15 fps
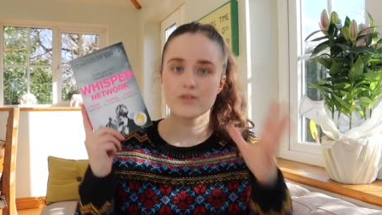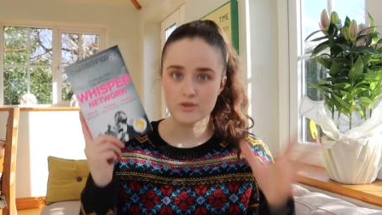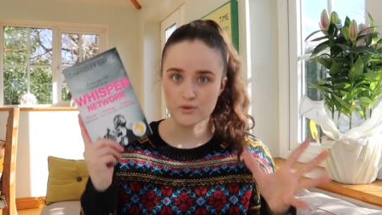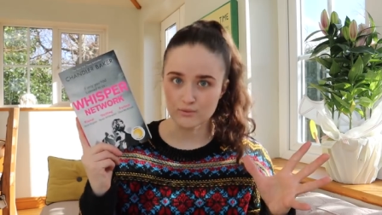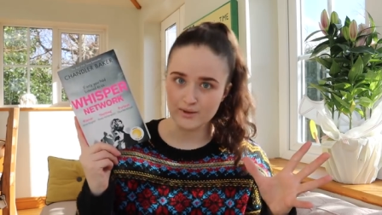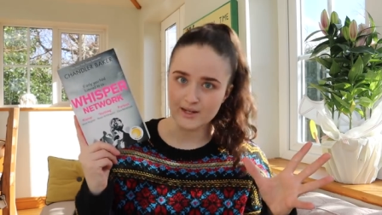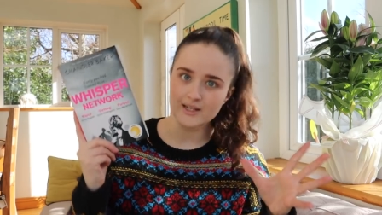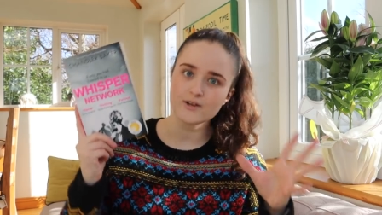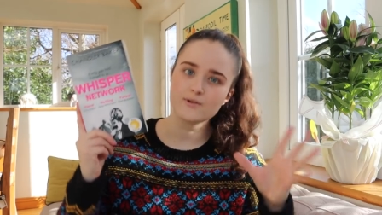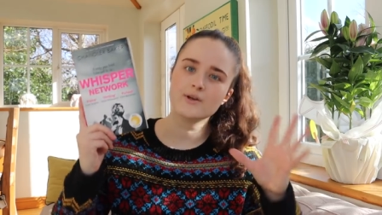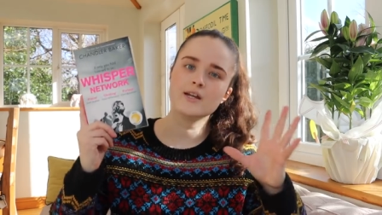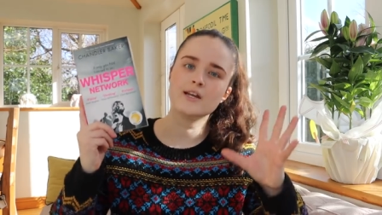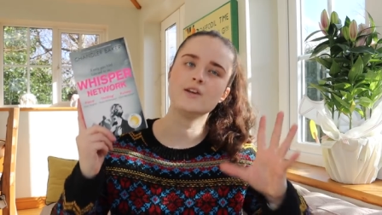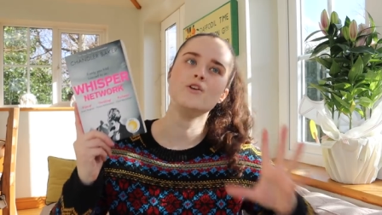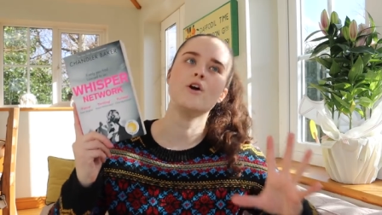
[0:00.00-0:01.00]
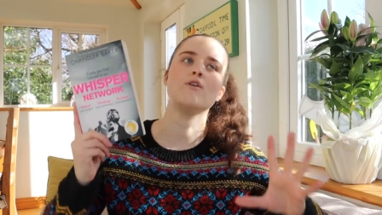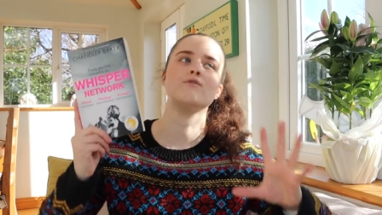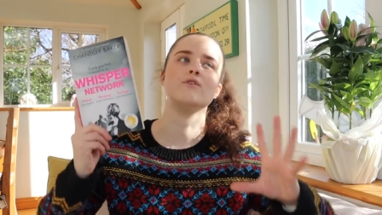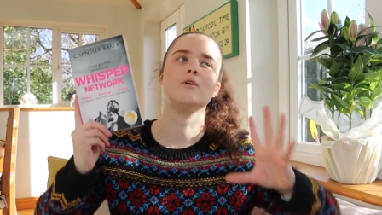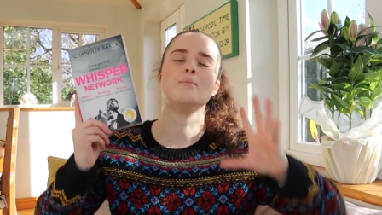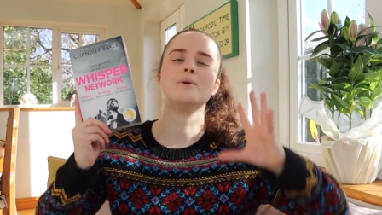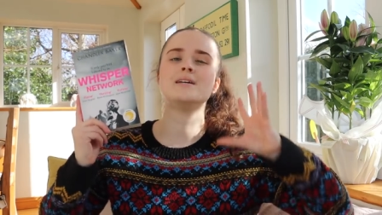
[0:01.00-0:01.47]
thrillery
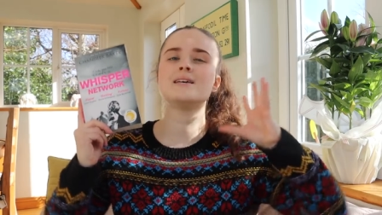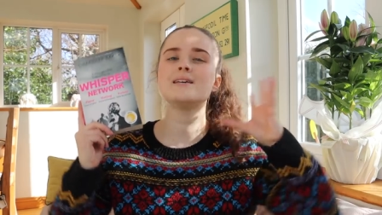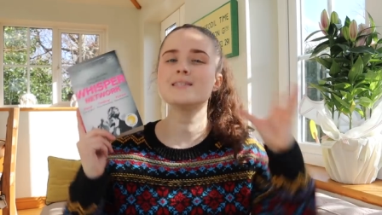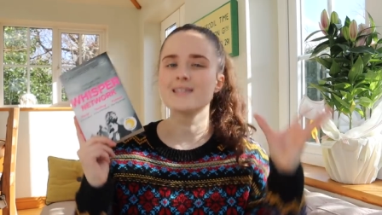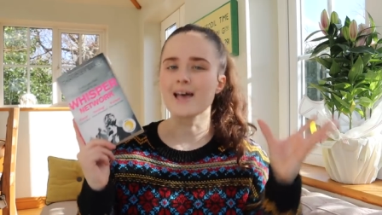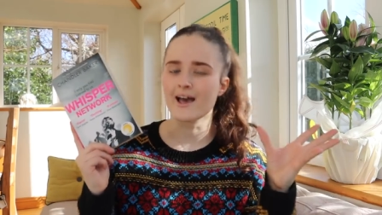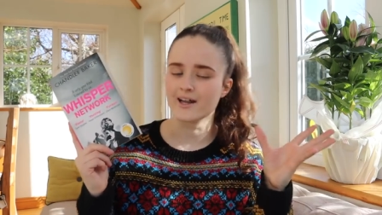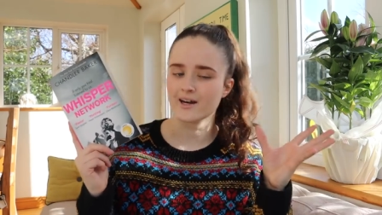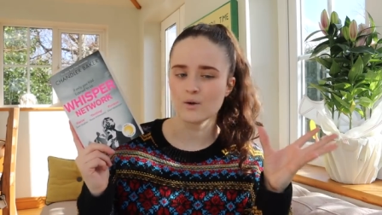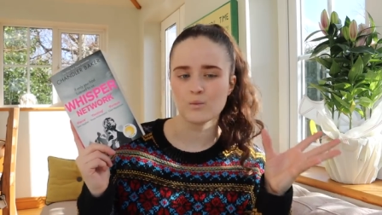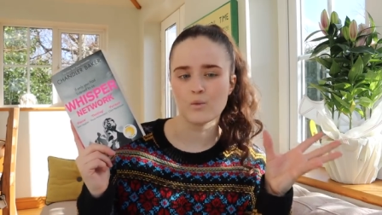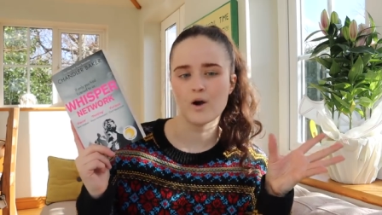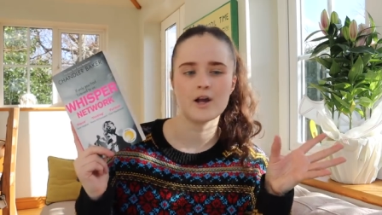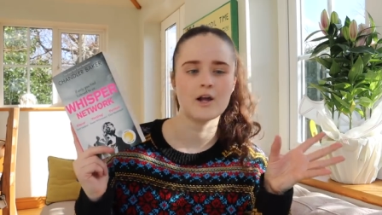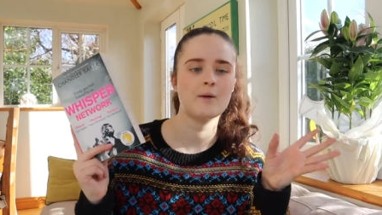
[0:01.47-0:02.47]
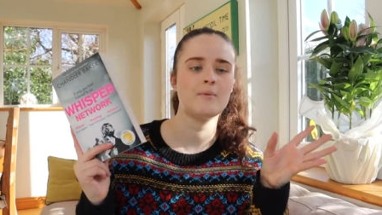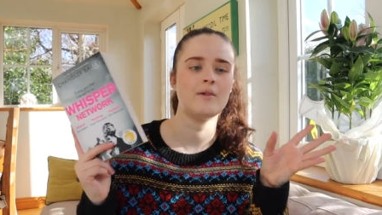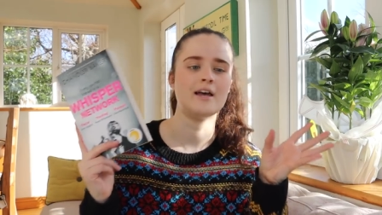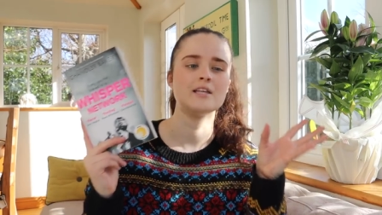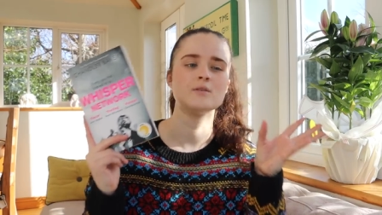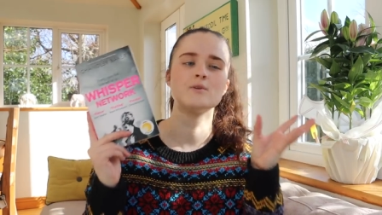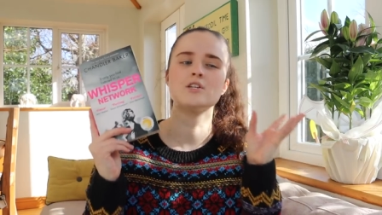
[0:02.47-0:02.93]
novel, but it's set in a
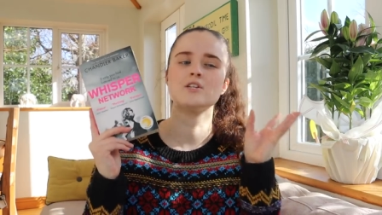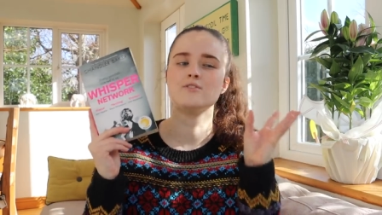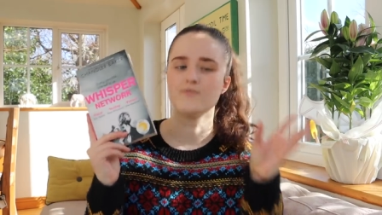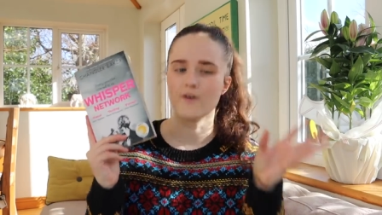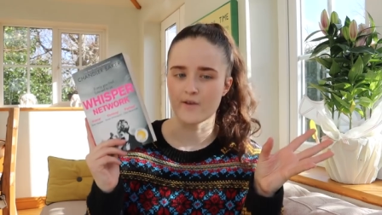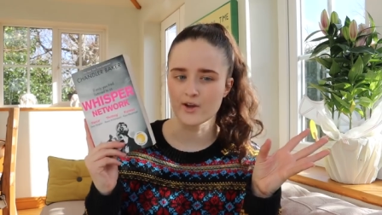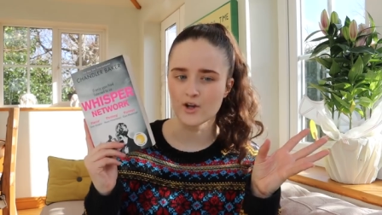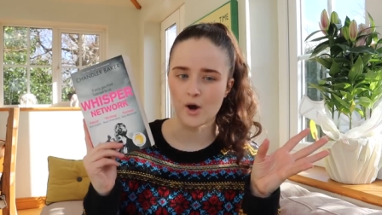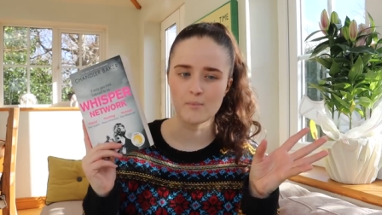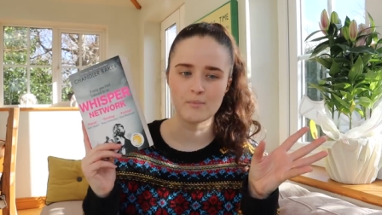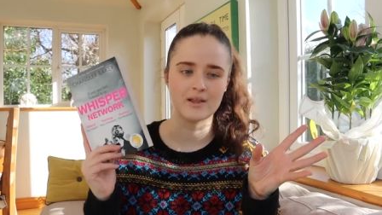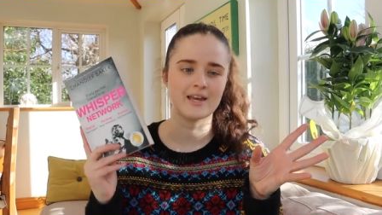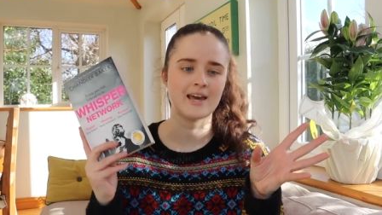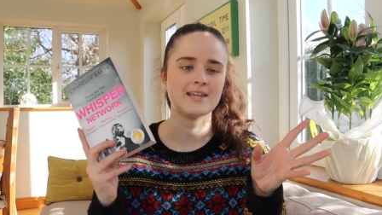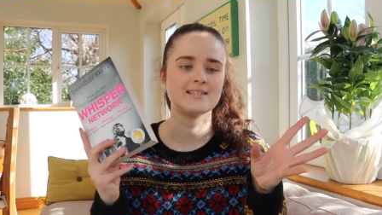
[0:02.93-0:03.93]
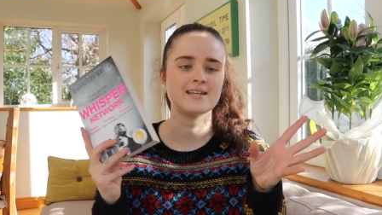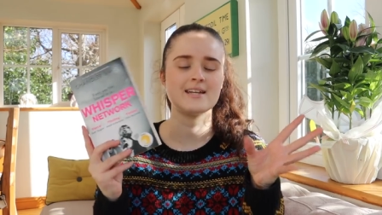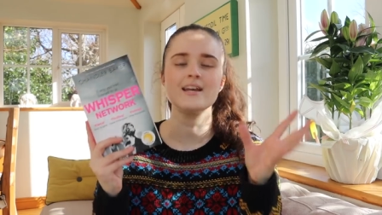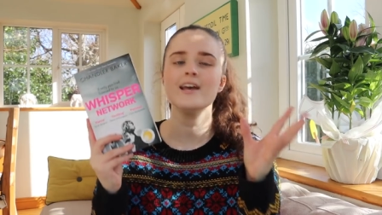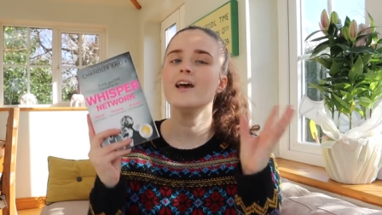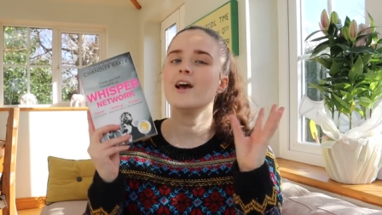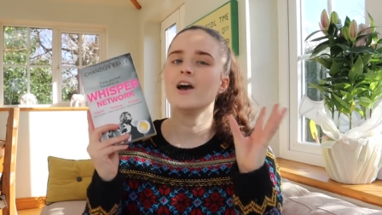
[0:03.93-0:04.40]
workplace which is very complicated,